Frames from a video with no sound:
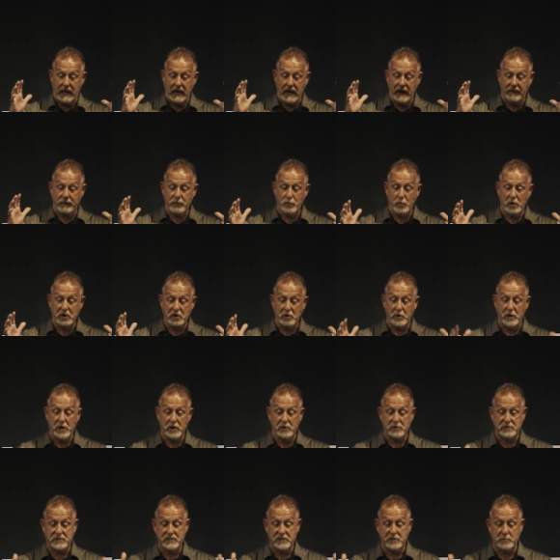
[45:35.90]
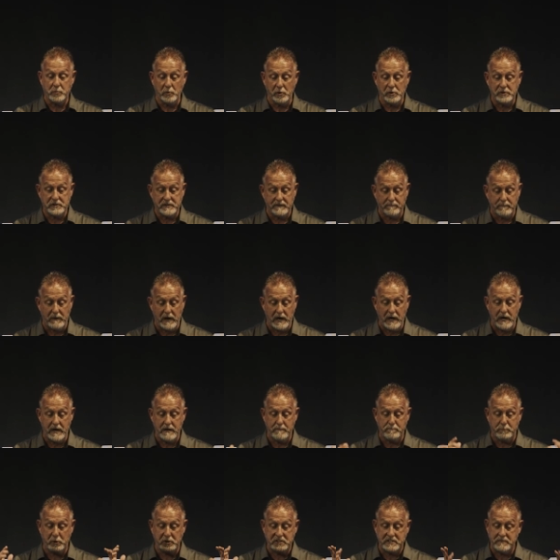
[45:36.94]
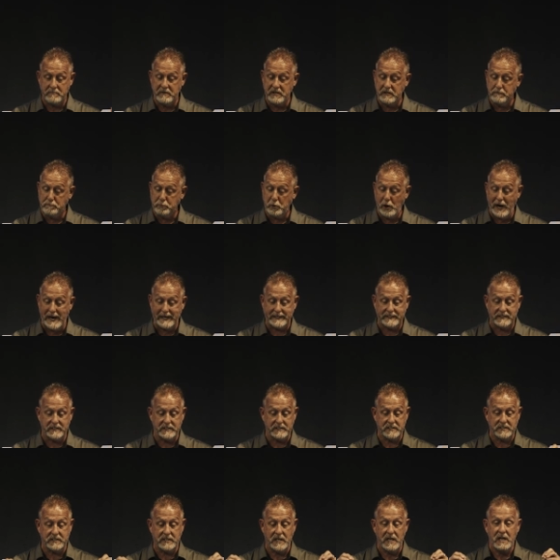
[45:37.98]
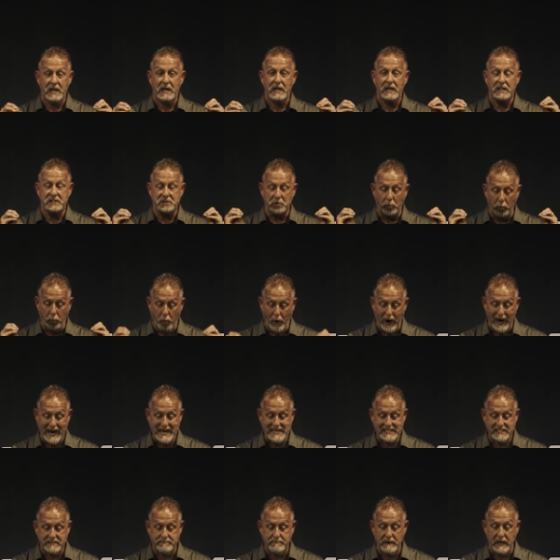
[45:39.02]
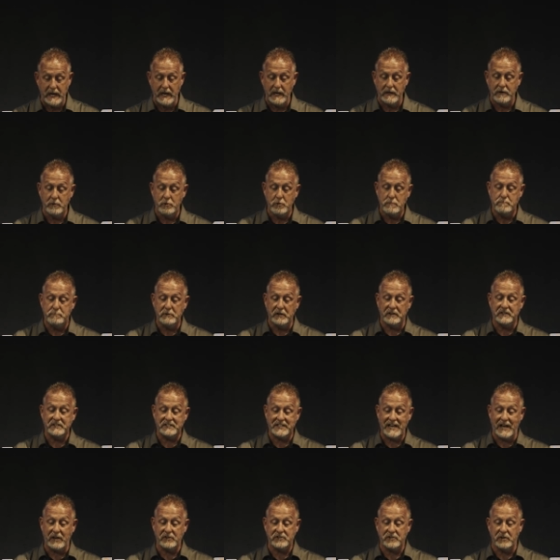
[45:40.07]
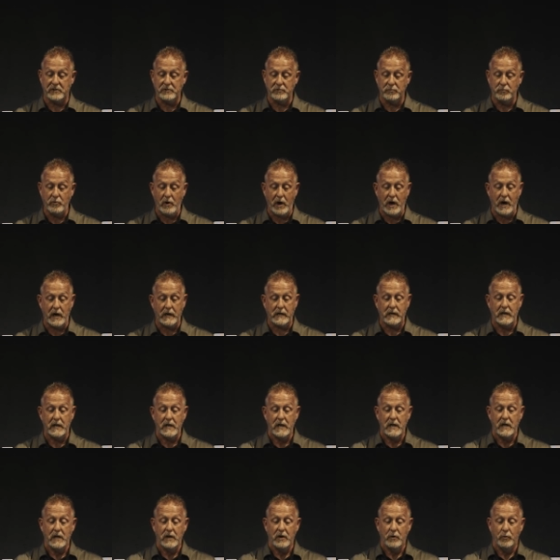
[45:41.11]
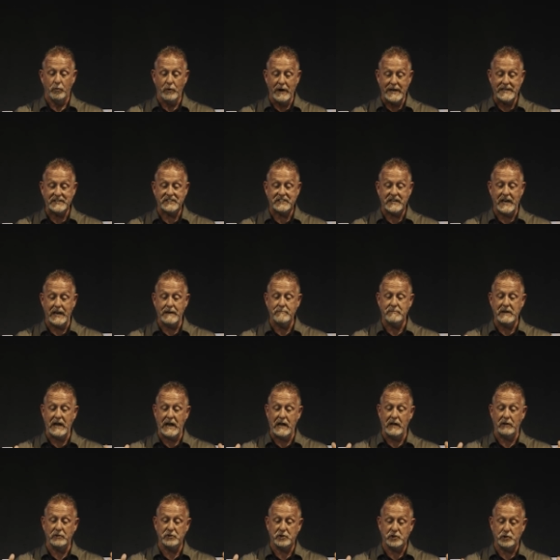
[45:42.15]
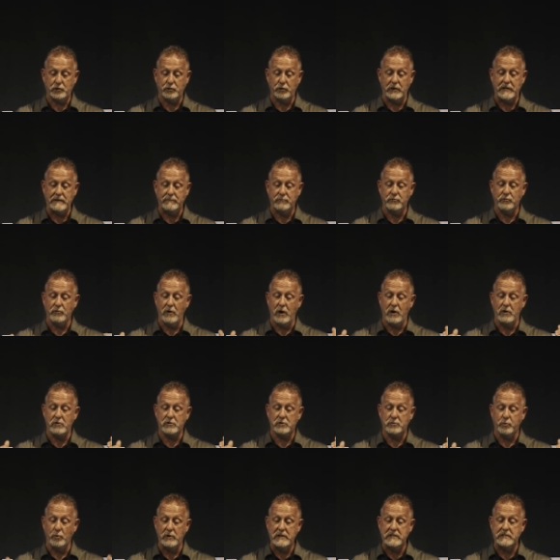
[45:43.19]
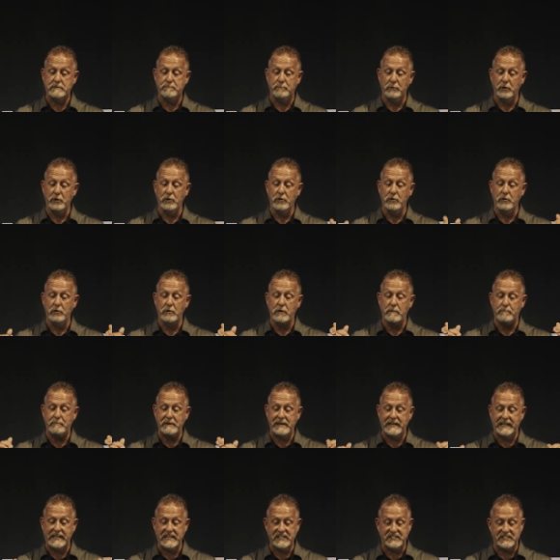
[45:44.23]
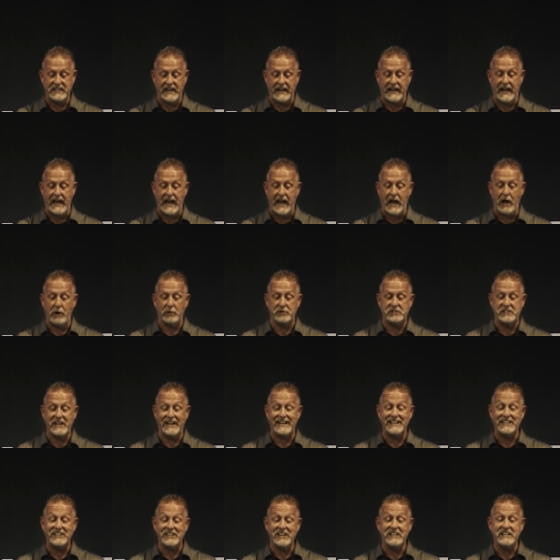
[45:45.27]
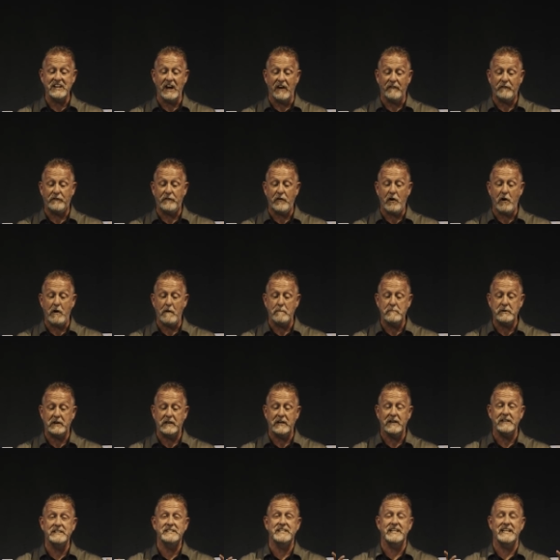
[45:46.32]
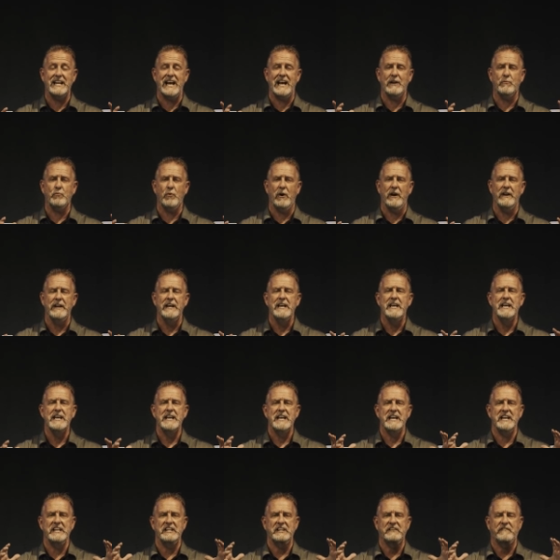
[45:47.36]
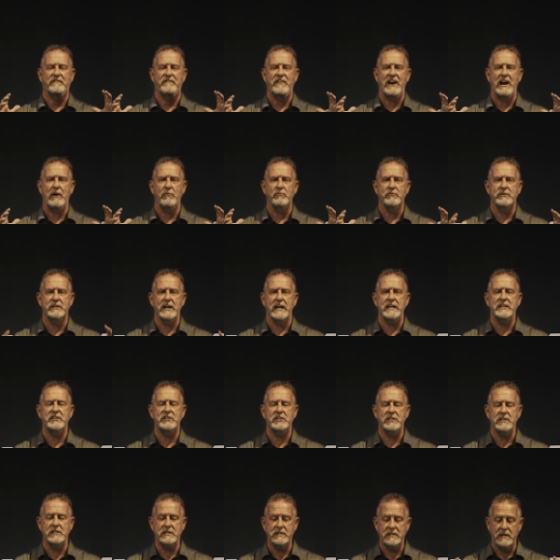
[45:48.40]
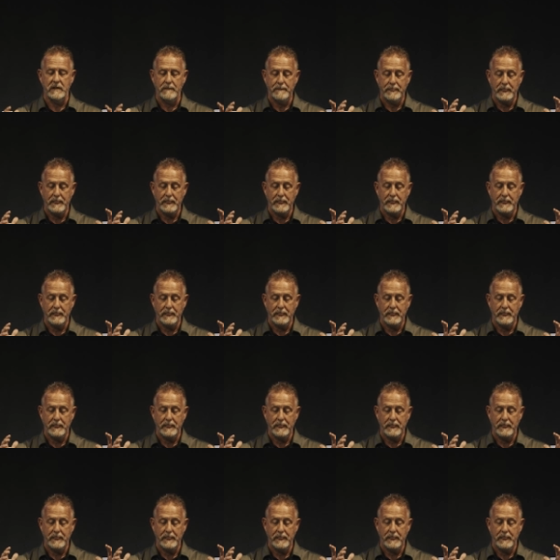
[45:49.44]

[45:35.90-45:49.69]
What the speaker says: Everyone who hears these words of mine, puts them into practice, is a wise man who built his house on the rock. Rains came down, streams rose, winds blew, beat against that house, yet it did not fall because it had what? Its foundation